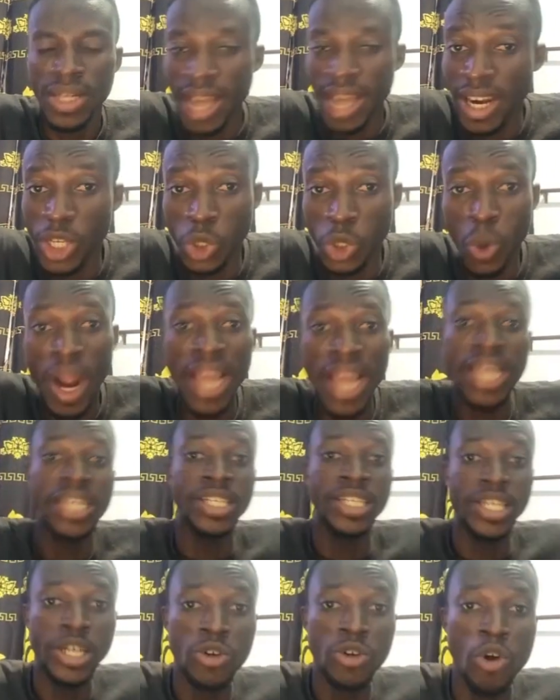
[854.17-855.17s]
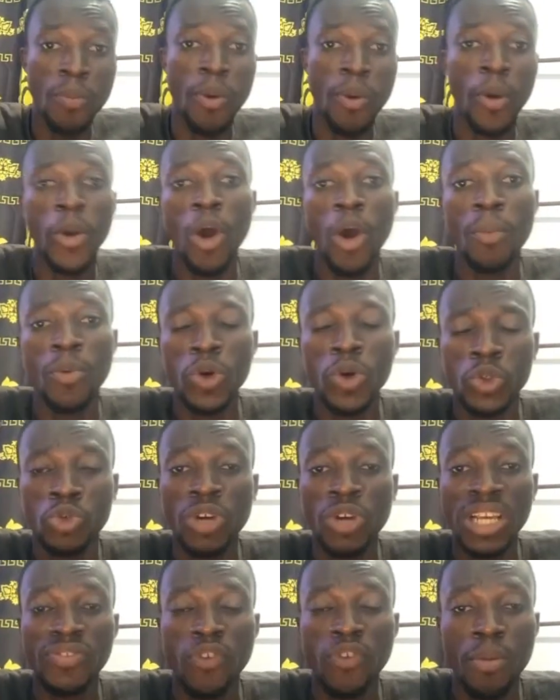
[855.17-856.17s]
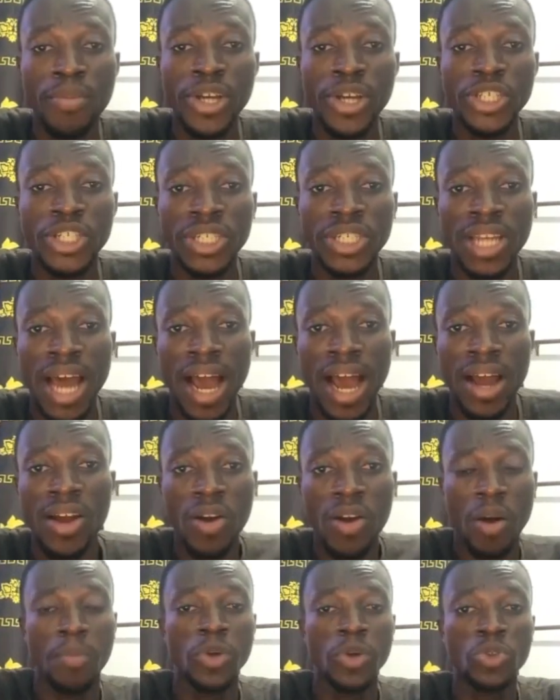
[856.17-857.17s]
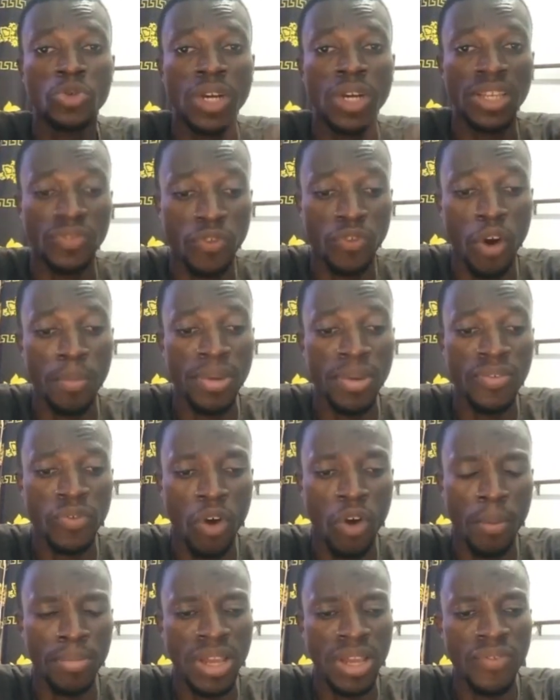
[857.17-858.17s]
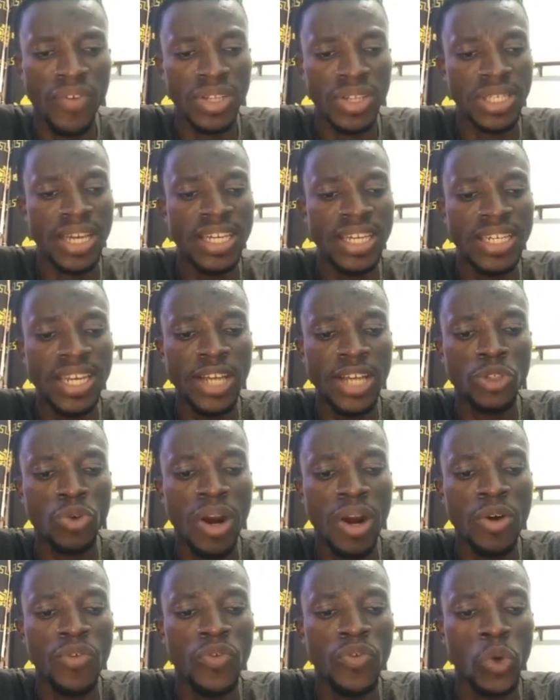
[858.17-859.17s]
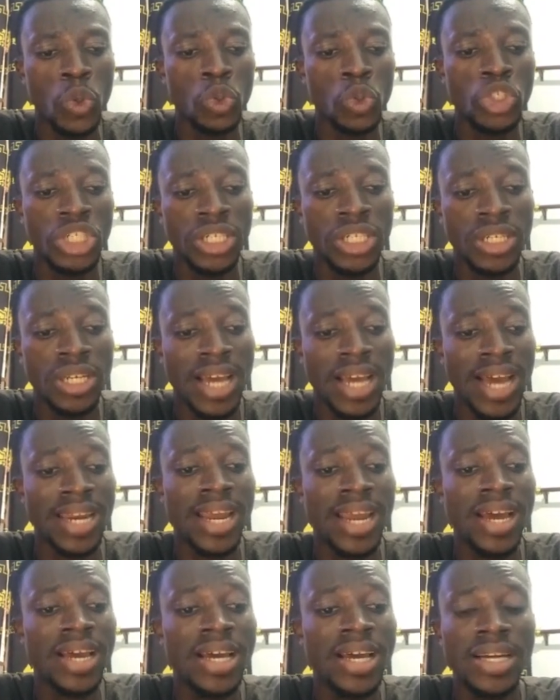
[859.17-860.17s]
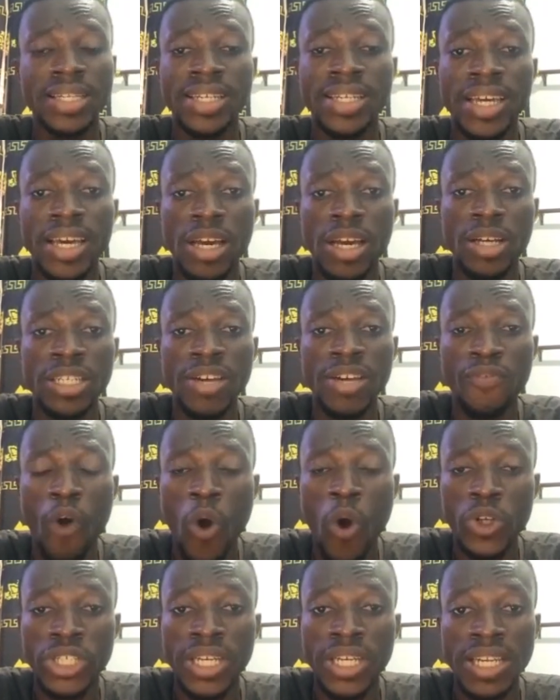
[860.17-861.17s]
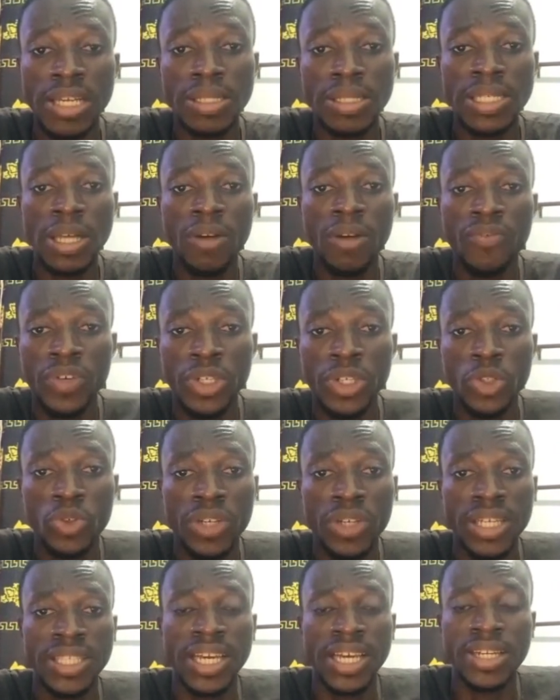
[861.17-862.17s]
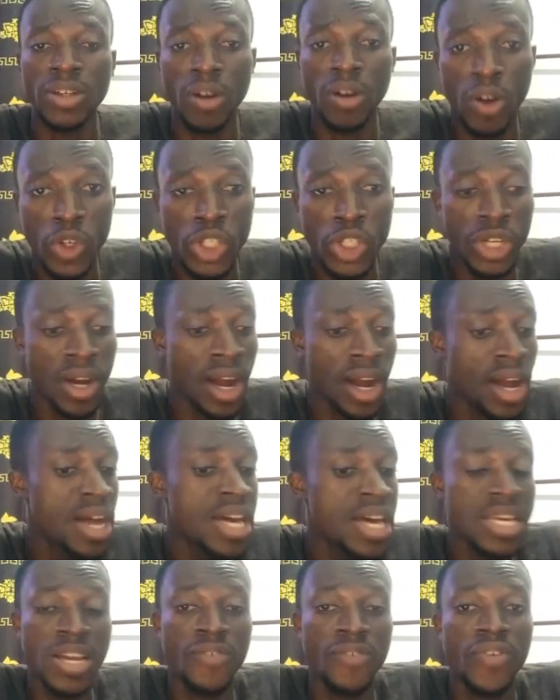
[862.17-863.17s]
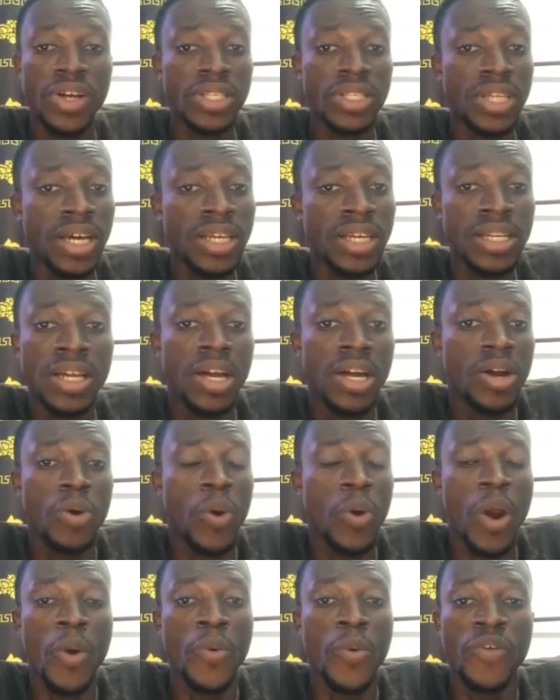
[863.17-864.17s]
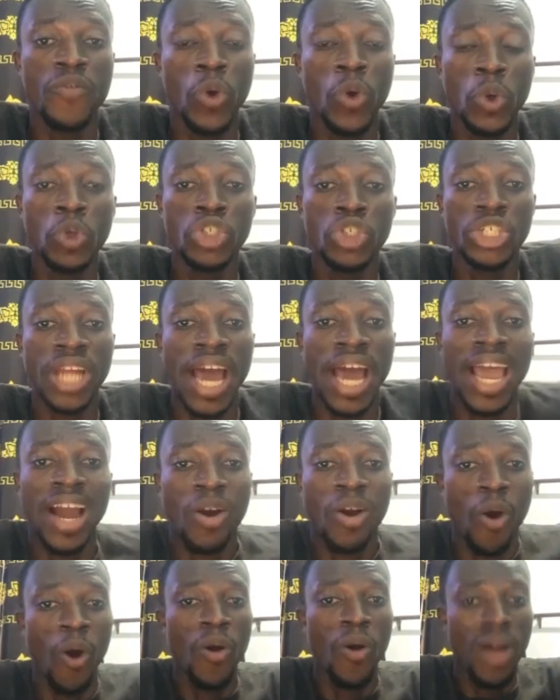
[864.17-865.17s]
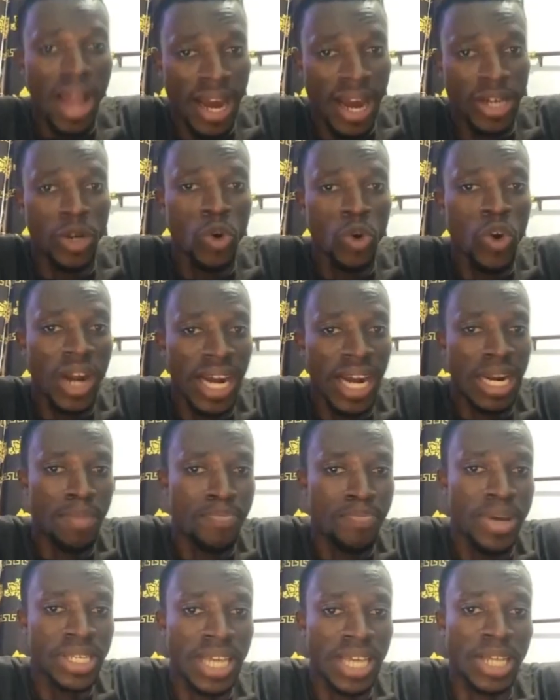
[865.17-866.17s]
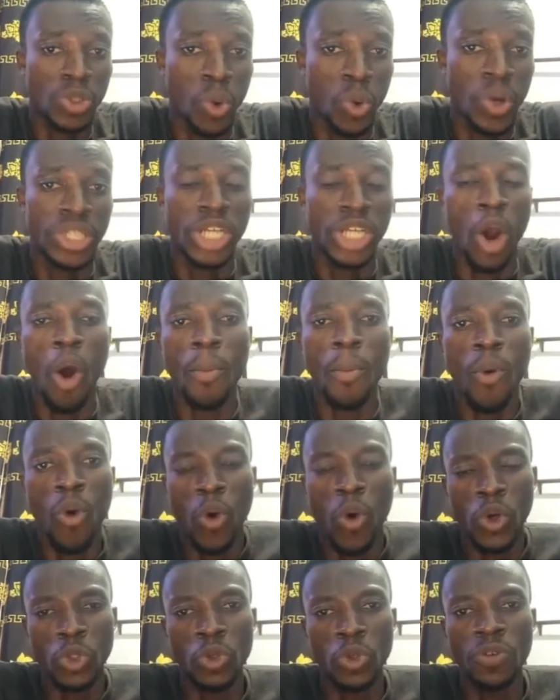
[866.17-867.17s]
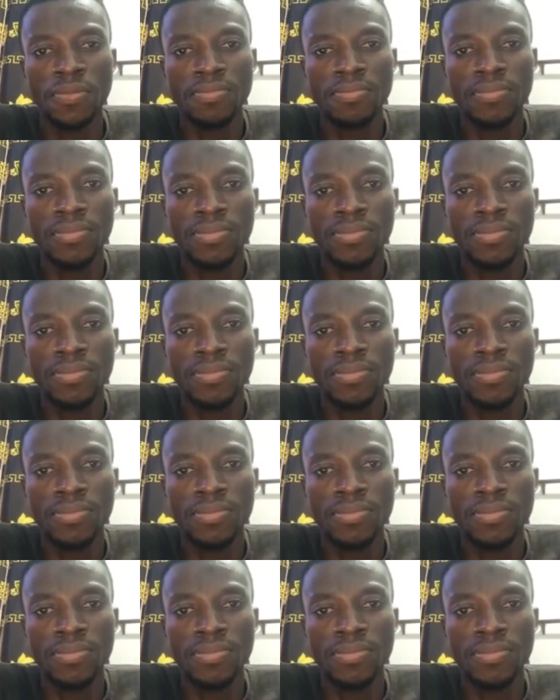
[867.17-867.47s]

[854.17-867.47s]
That is why in Europe, here are more transformation now. More transforming from, your friends say, industrial revolution, and then they've ushered themselves into the technological, your friends saying, revolution. I echo and look at the pace at which are more also.